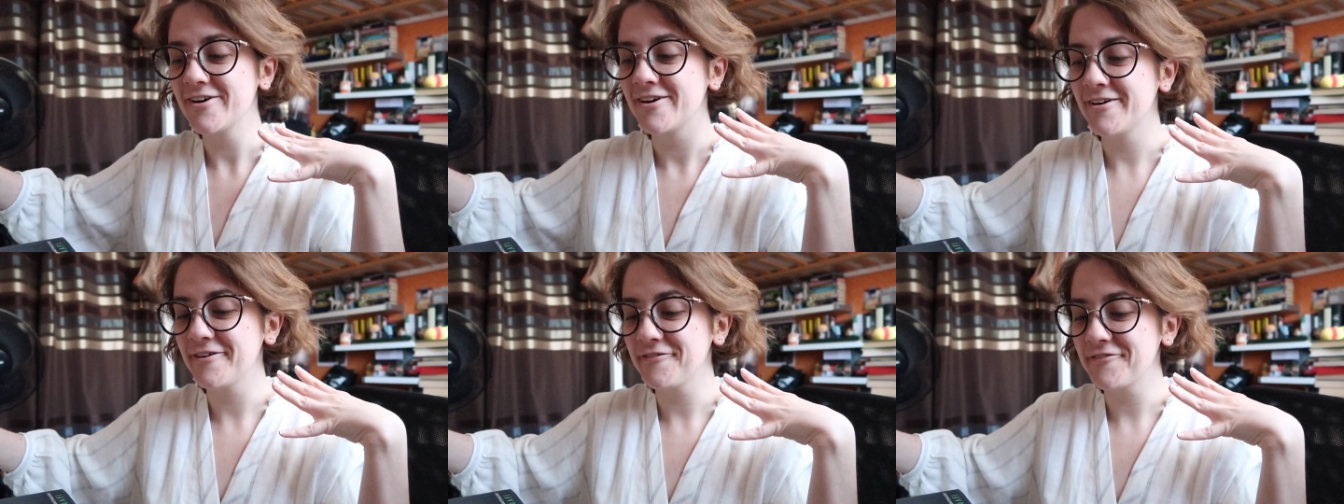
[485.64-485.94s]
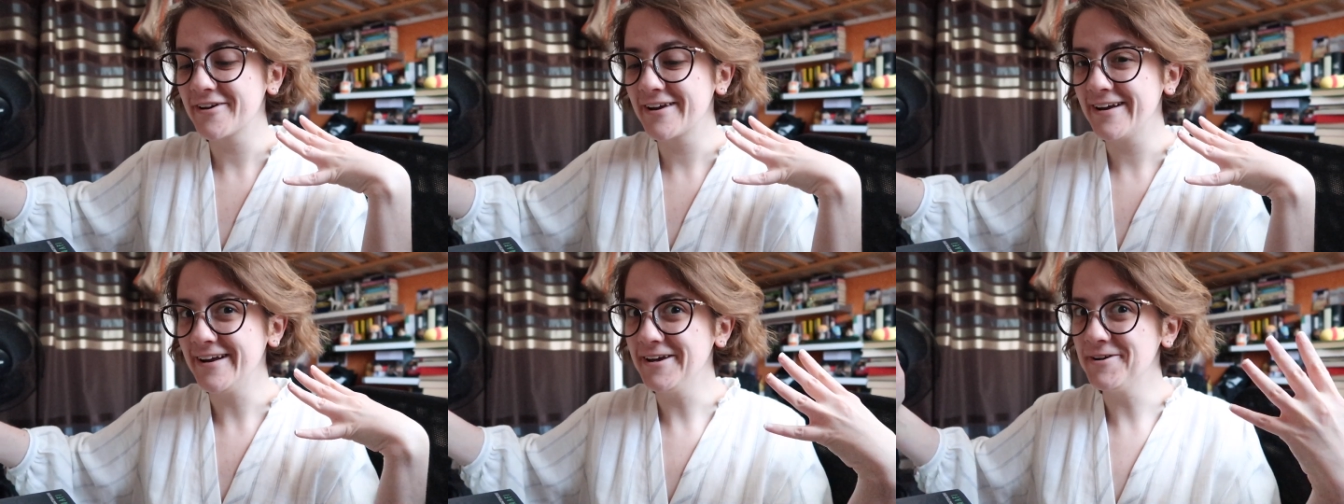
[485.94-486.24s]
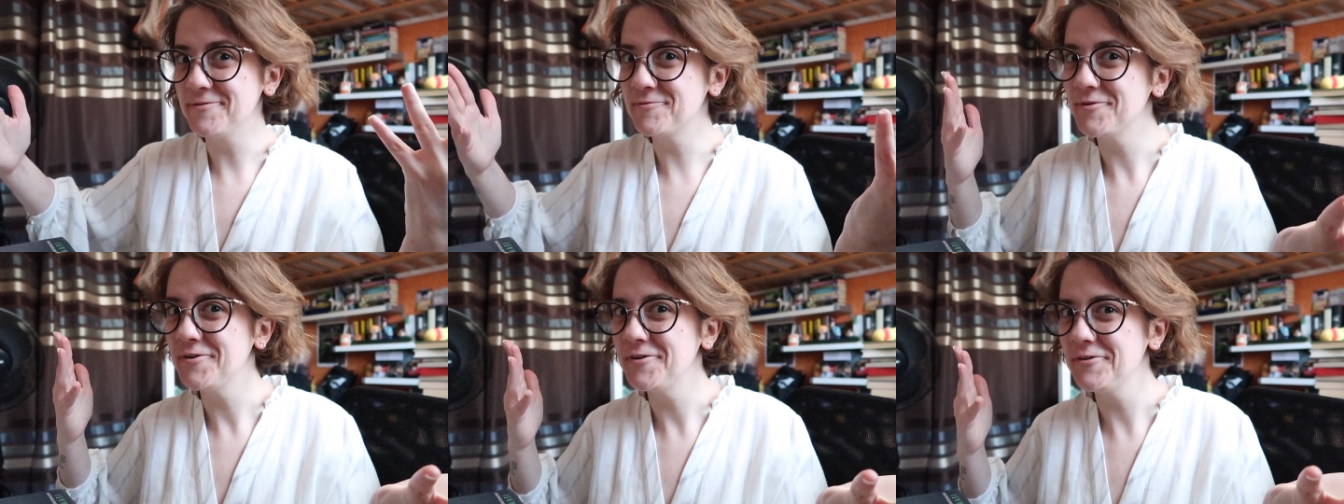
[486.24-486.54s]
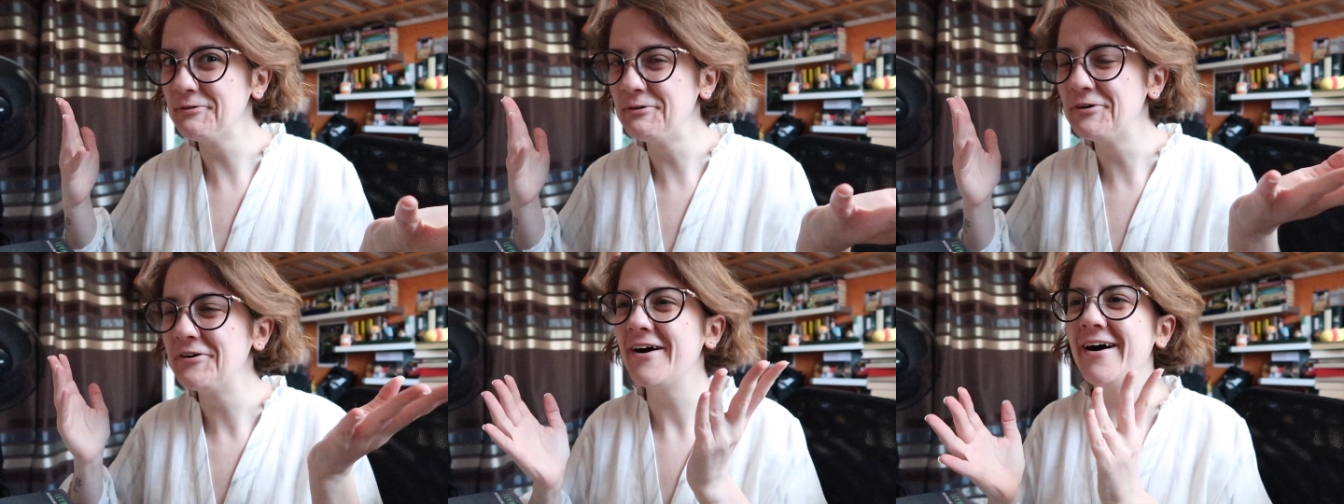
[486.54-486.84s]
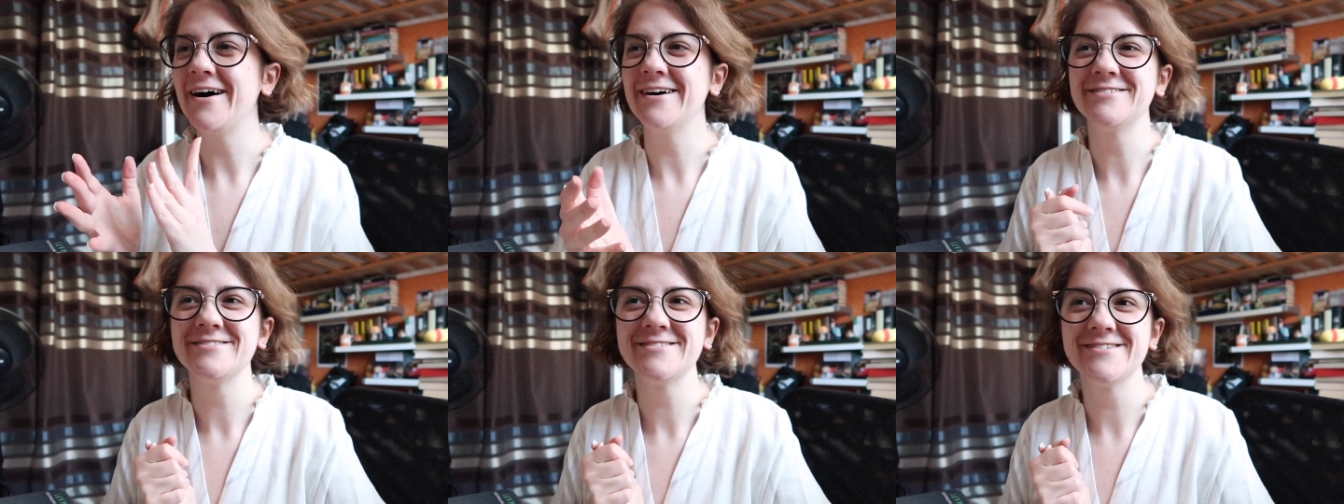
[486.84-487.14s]
another clue.
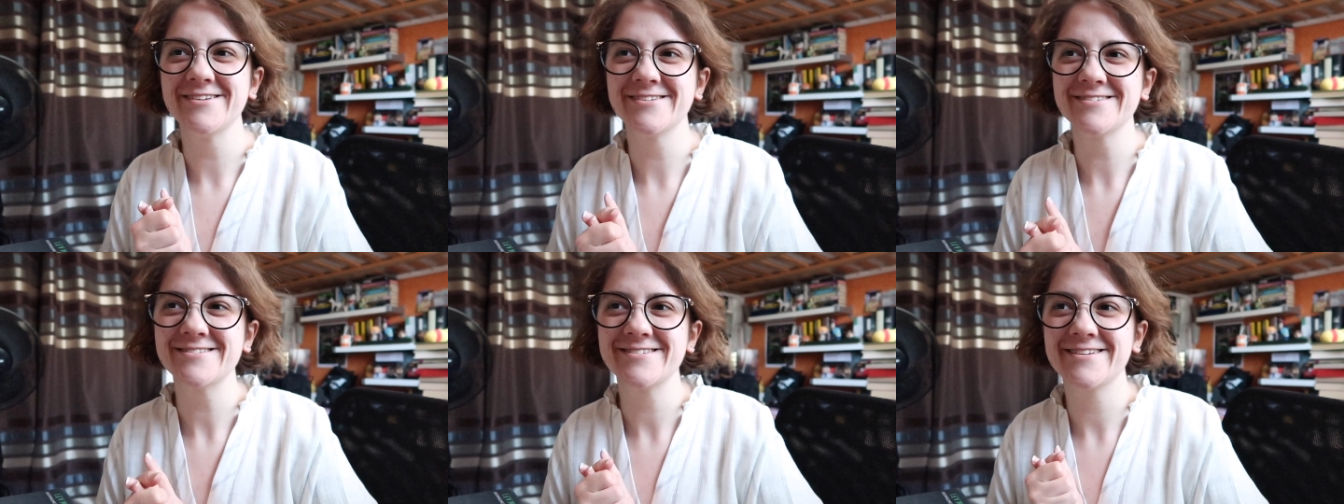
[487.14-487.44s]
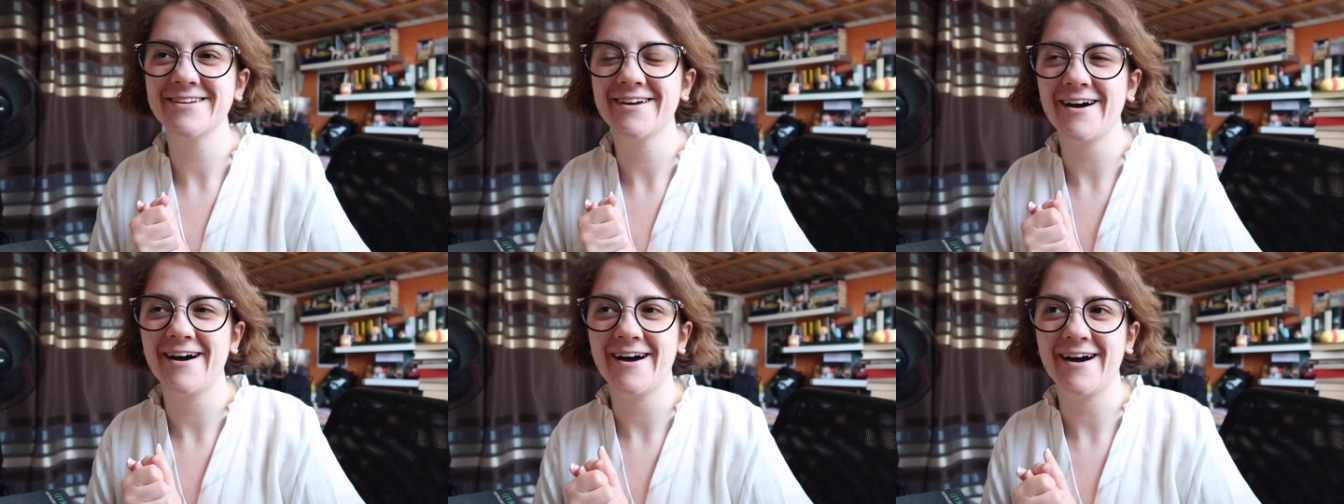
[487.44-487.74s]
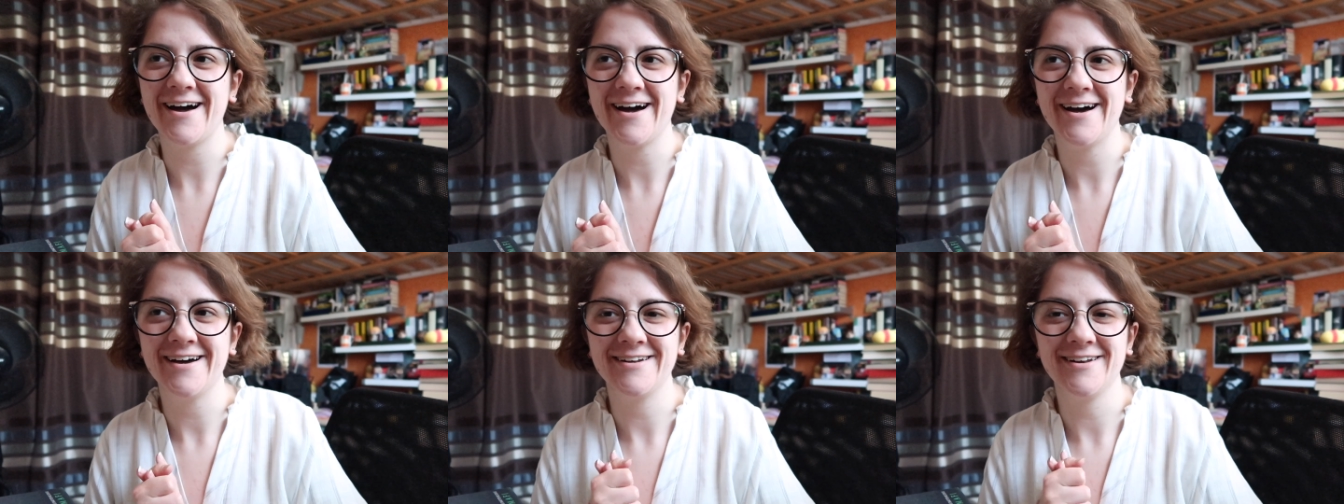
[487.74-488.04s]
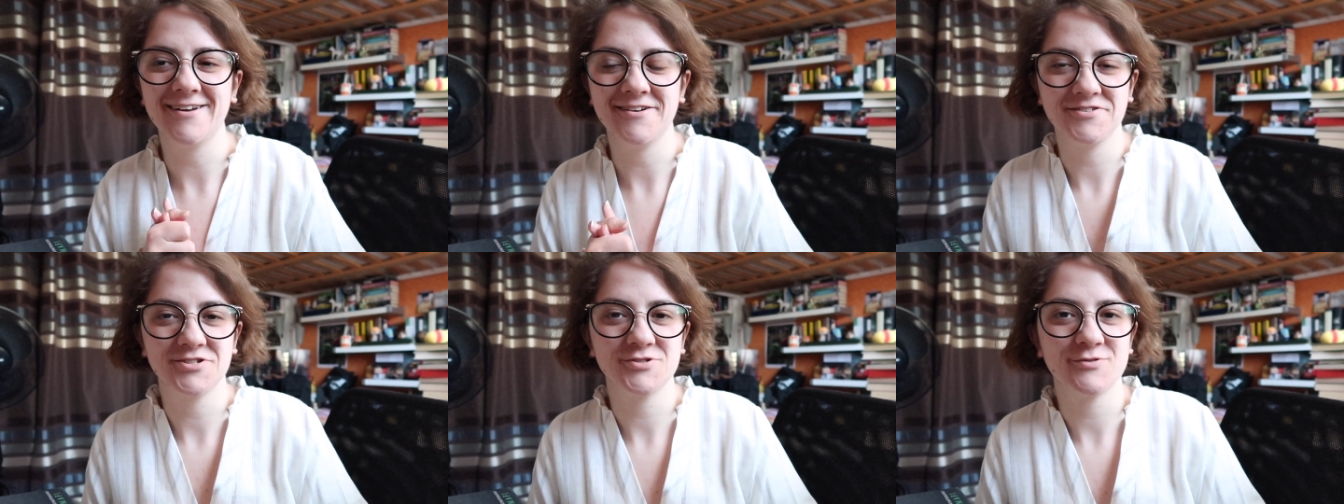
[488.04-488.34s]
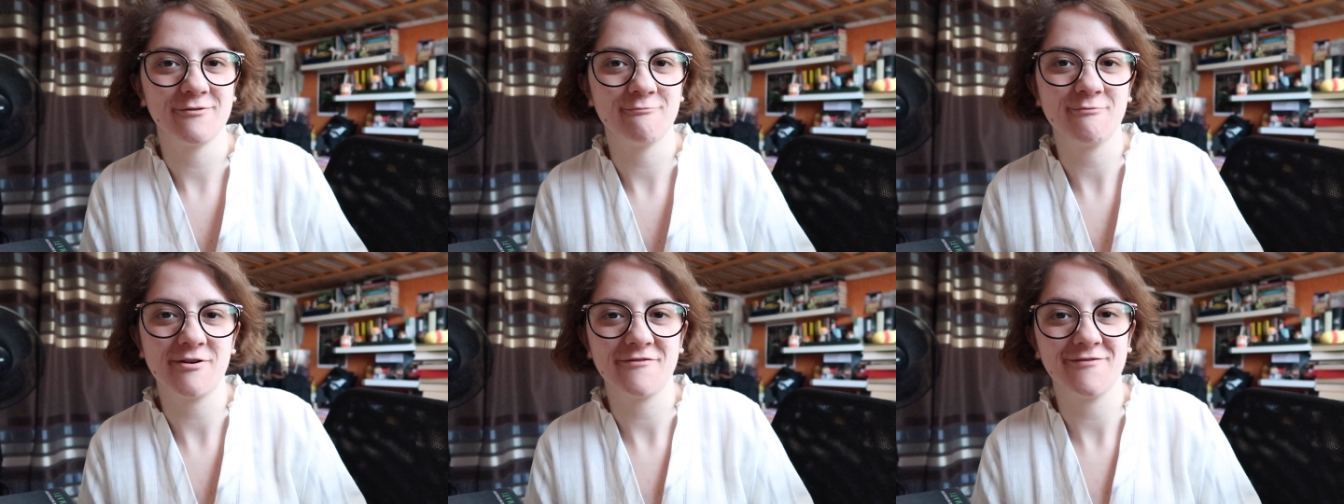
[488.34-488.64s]
I just had lunch
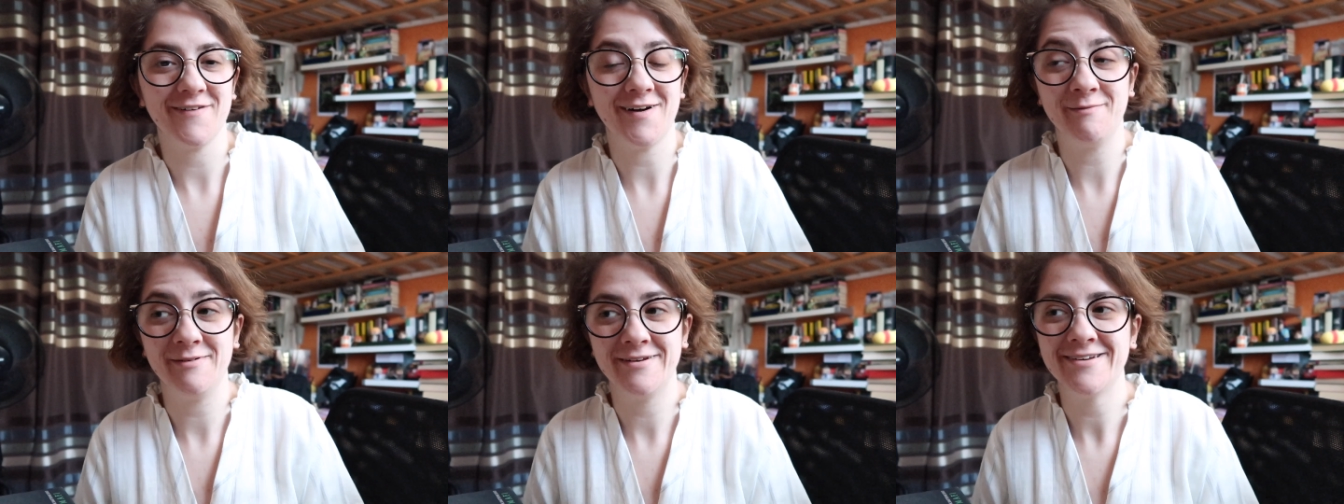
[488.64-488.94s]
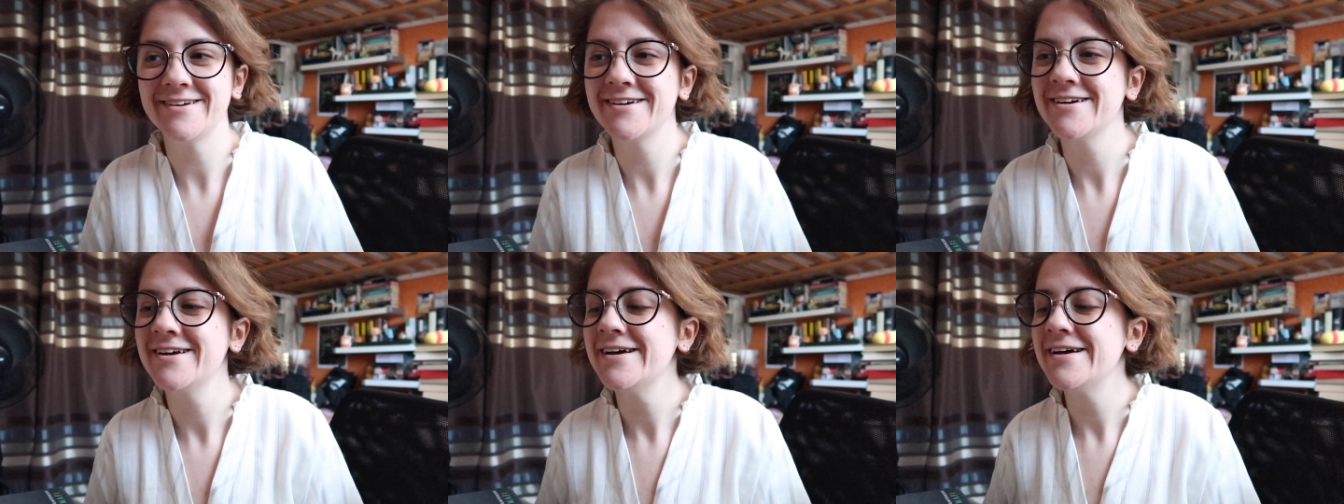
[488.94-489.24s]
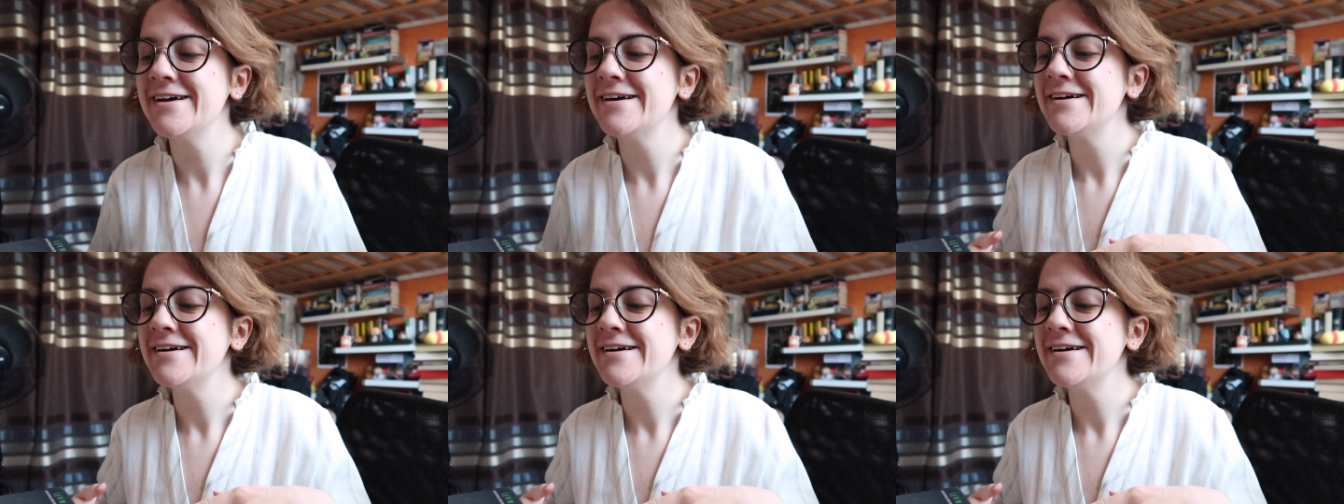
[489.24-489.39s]
with my family.